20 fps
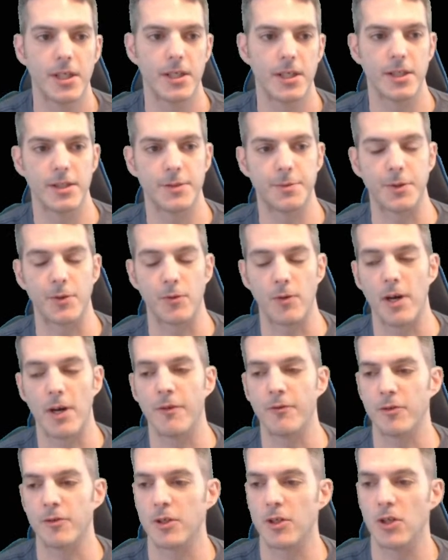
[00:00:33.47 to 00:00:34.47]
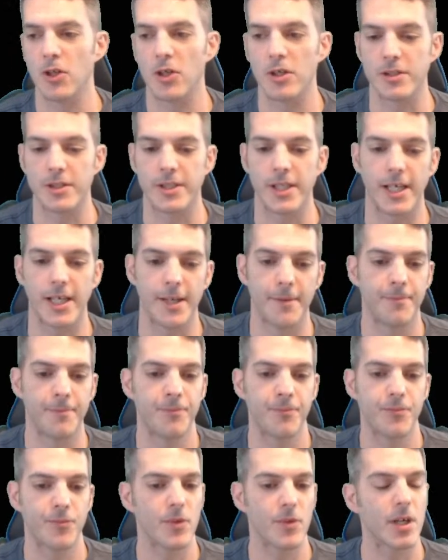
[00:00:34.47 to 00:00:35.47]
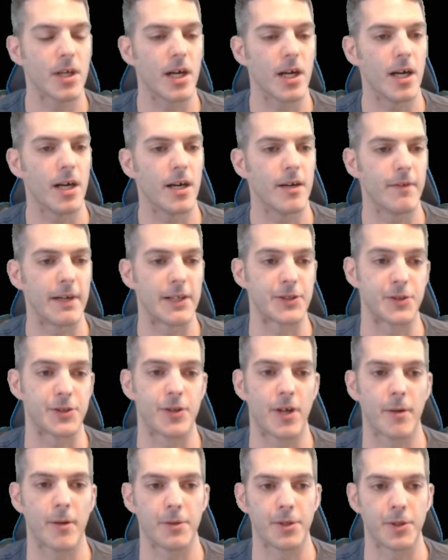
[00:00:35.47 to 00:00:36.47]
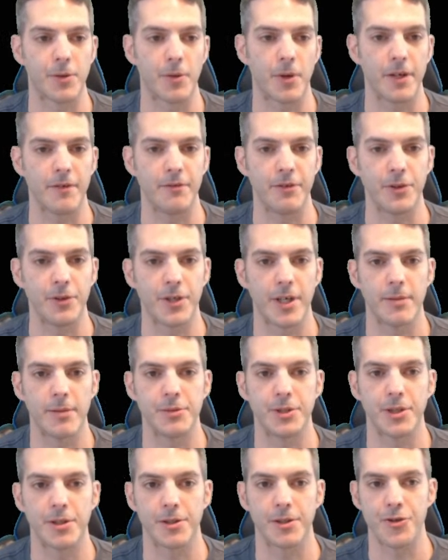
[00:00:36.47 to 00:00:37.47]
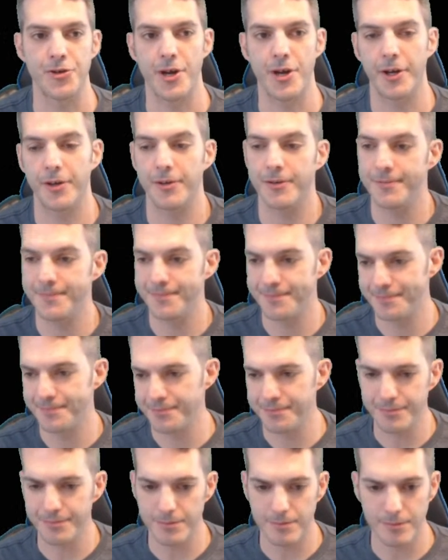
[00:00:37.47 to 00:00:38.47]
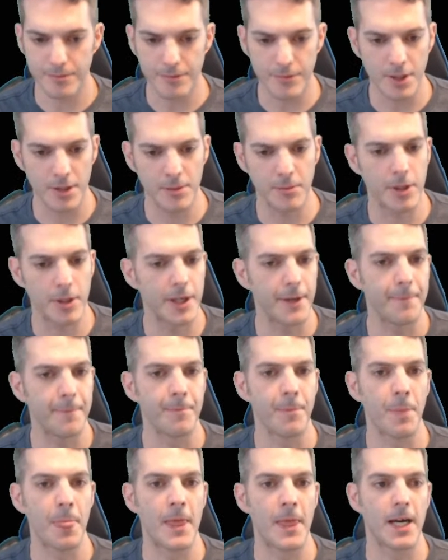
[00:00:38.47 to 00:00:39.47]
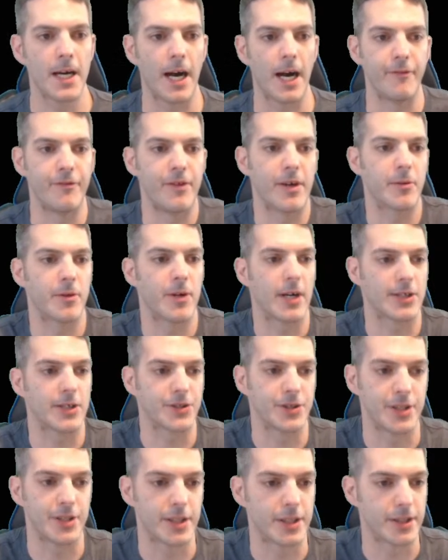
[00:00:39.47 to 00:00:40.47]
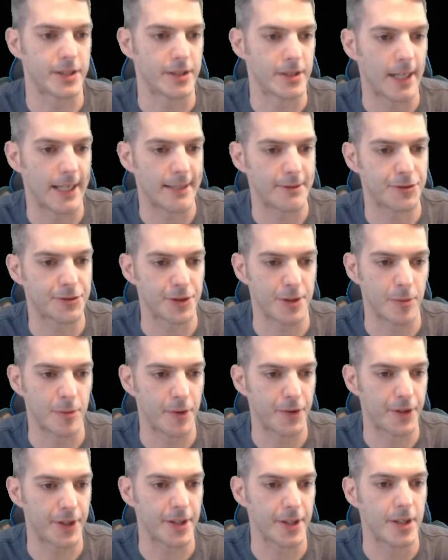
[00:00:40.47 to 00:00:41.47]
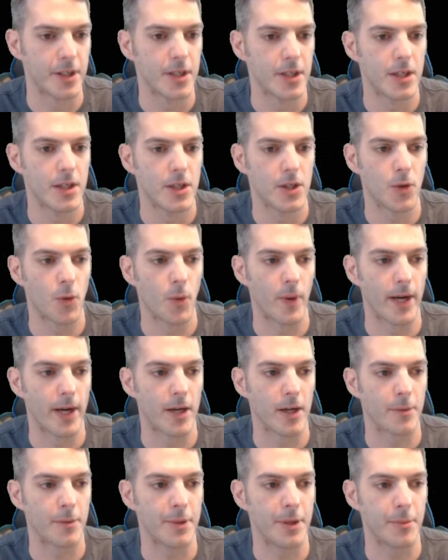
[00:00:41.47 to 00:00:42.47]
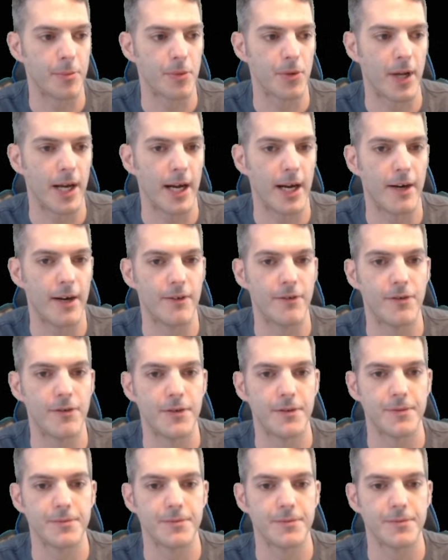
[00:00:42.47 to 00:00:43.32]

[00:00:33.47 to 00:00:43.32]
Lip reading: It's been around for a long time. I've actually covered it quite a few times here on the channel, but I've never actually done a live stream with it where people have,